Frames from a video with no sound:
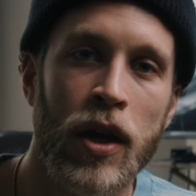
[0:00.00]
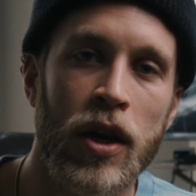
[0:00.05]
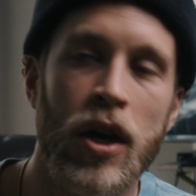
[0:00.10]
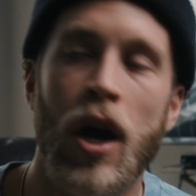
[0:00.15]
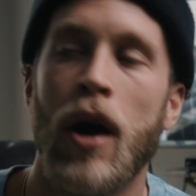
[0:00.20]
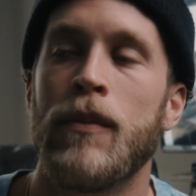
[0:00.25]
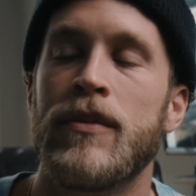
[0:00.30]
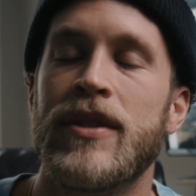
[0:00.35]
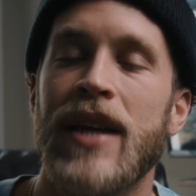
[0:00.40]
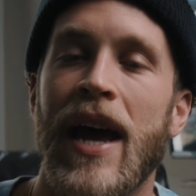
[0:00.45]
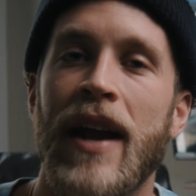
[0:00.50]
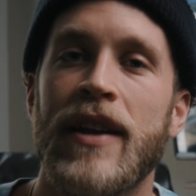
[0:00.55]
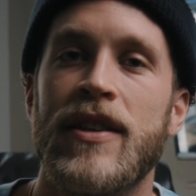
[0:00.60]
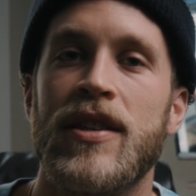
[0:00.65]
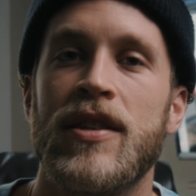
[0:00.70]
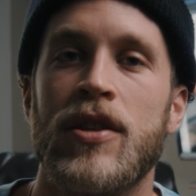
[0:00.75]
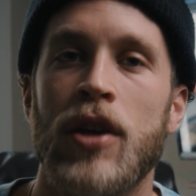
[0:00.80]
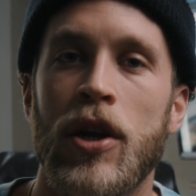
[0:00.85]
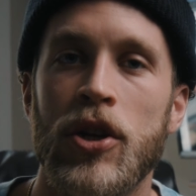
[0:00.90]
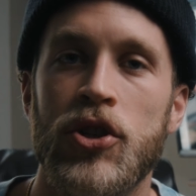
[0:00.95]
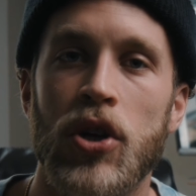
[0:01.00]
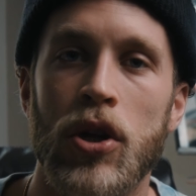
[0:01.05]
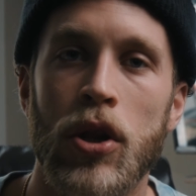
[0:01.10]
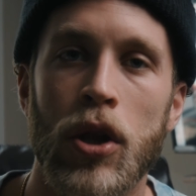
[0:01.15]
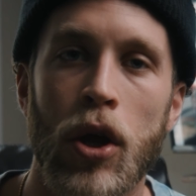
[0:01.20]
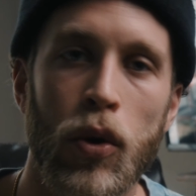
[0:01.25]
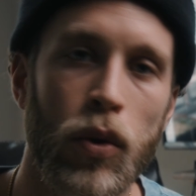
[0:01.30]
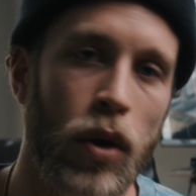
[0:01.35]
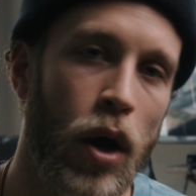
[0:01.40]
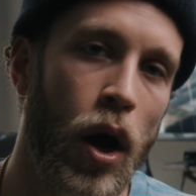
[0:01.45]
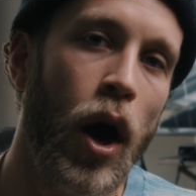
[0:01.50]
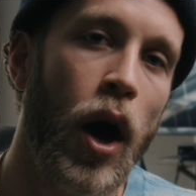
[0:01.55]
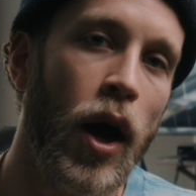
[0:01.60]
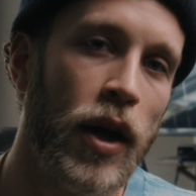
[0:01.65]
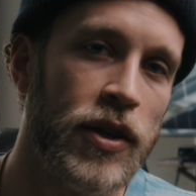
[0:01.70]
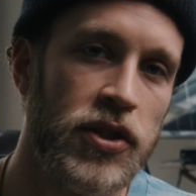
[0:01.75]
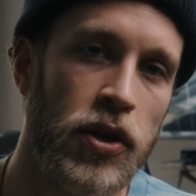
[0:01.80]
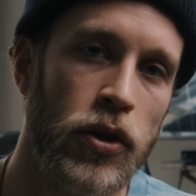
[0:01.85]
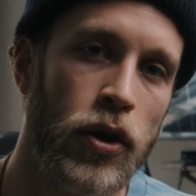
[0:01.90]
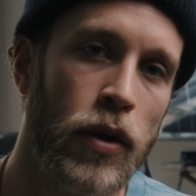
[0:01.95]
comes at such a low
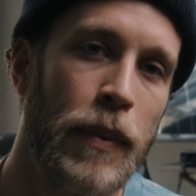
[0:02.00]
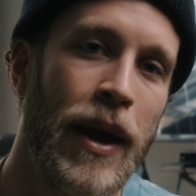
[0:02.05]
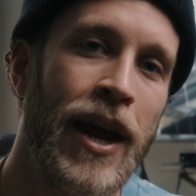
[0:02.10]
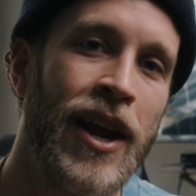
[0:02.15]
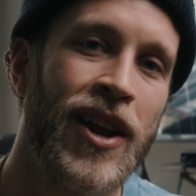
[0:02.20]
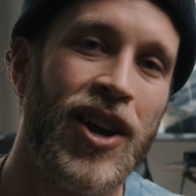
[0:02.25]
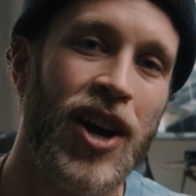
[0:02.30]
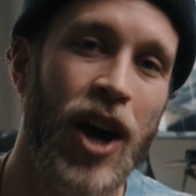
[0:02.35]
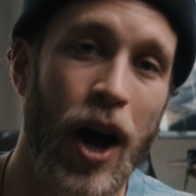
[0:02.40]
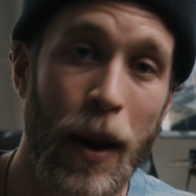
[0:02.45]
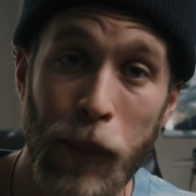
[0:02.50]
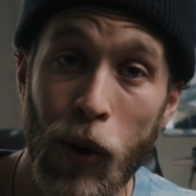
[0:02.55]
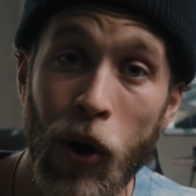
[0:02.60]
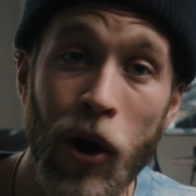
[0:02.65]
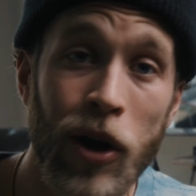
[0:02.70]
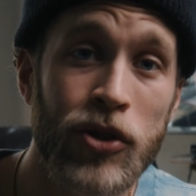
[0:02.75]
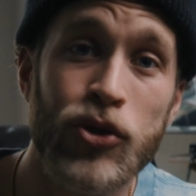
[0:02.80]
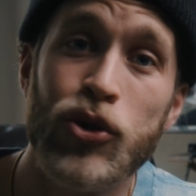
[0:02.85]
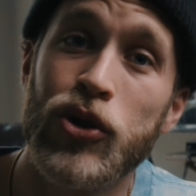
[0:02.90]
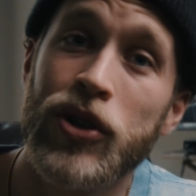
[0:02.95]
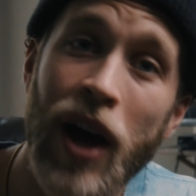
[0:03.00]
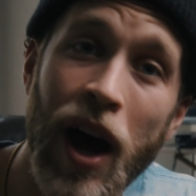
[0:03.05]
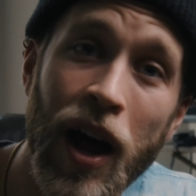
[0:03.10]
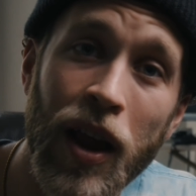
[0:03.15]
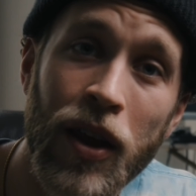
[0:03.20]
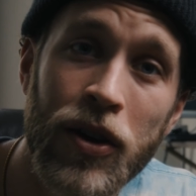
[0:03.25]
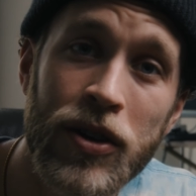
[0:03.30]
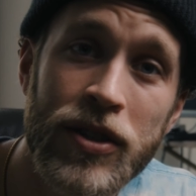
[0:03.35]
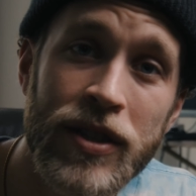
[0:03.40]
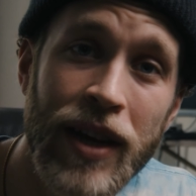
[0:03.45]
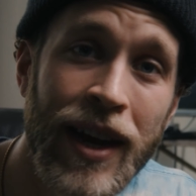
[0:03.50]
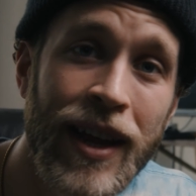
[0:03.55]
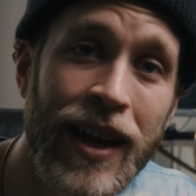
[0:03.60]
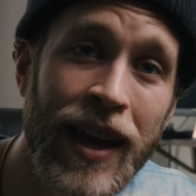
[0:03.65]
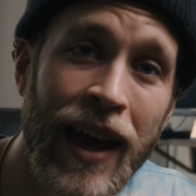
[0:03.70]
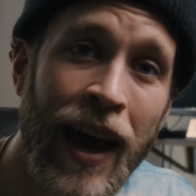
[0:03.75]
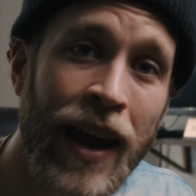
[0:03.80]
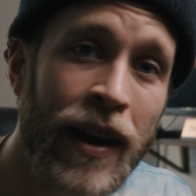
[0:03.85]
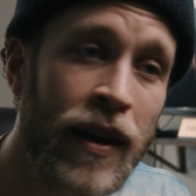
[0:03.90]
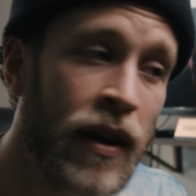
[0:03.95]
cost. You know, you're paying a couple $100s, and
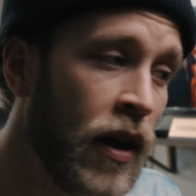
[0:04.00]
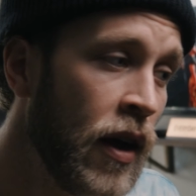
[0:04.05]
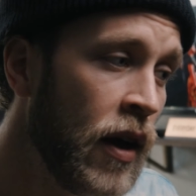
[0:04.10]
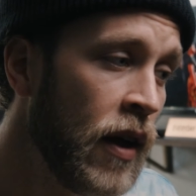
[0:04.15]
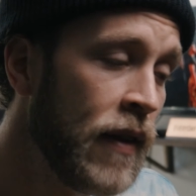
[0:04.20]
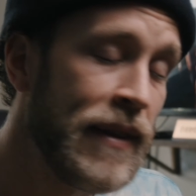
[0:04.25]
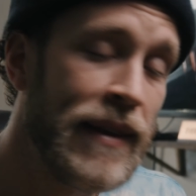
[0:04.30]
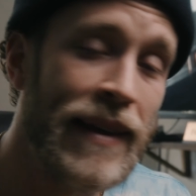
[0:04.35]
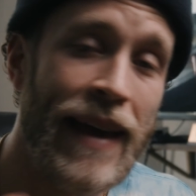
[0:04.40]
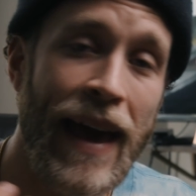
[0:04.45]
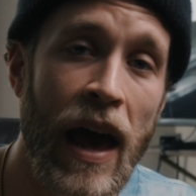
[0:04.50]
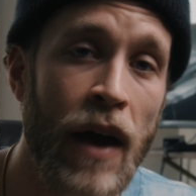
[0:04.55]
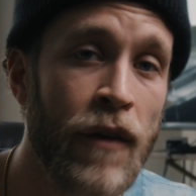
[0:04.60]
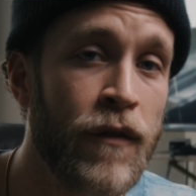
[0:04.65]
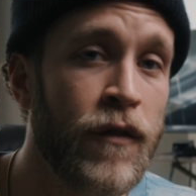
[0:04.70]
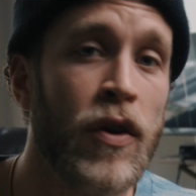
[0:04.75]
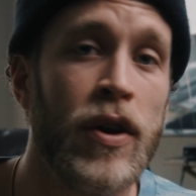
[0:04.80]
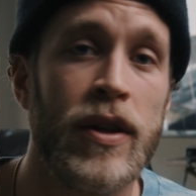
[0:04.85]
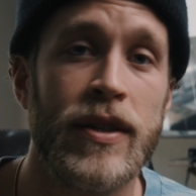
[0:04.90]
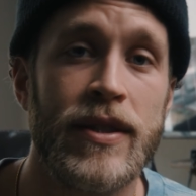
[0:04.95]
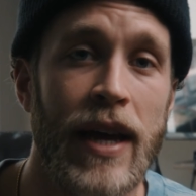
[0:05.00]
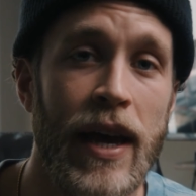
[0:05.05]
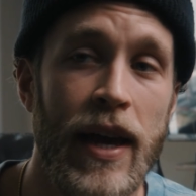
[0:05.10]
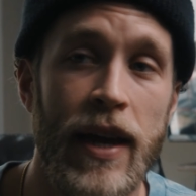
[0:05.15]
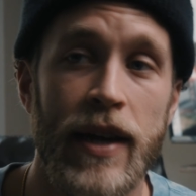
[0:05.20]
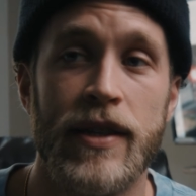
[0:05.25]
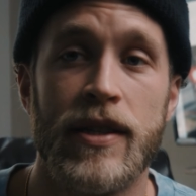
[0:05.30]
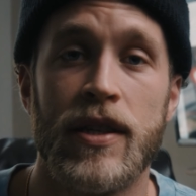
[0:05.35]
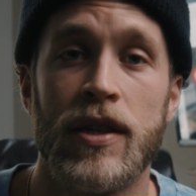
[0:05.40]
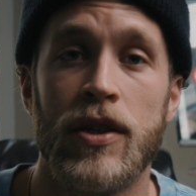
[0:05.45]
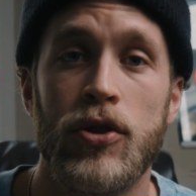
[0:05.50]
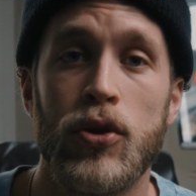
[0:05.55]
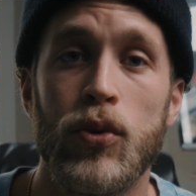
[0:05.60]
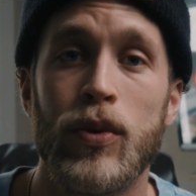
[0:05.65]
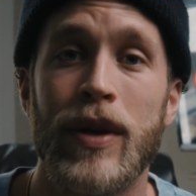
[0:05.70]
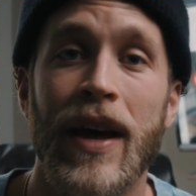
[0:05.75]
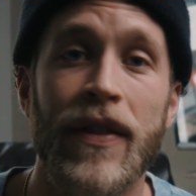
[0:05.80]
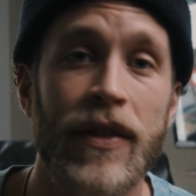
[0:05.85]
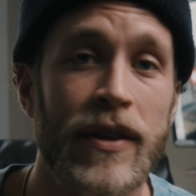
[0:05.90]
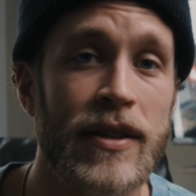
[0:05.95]
again, the effort it takes to
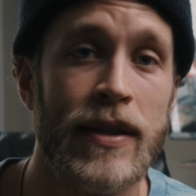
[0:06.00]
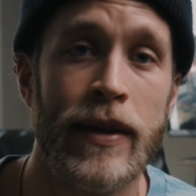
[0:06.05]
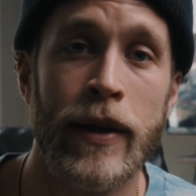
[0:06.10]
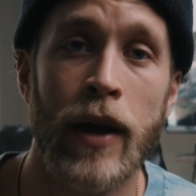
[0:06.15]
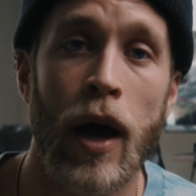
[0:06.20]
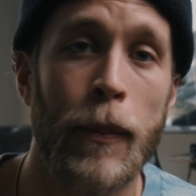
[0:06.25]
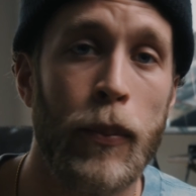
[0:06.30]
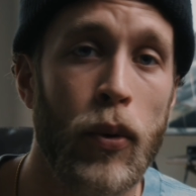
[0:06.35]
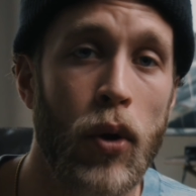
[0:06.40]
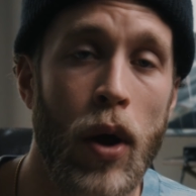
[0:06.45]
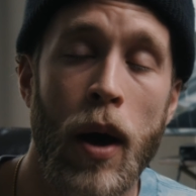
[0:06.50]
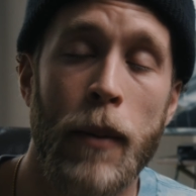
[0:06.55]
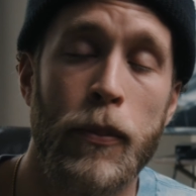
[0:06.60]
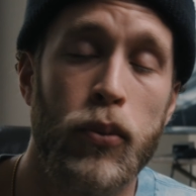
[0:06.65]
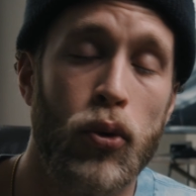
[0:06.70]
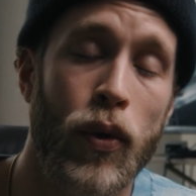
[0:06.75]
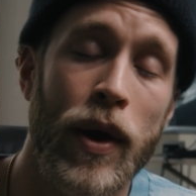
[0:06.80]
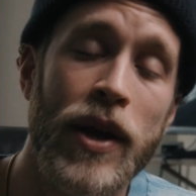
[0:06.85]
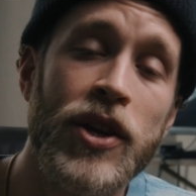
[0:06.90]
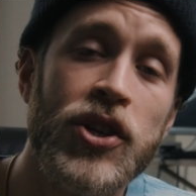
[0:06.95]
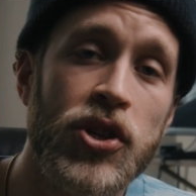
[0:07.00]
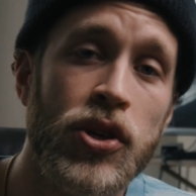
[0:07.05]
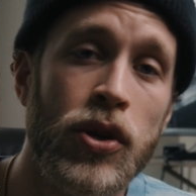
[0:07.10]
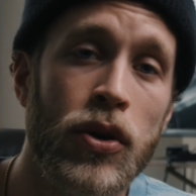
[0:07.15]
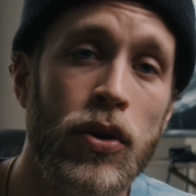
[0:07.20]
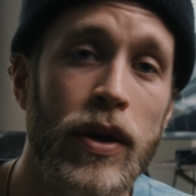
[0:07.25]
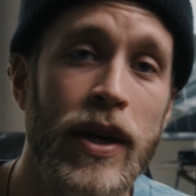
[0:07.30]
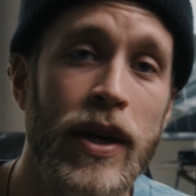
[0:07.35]
get this thing up and operational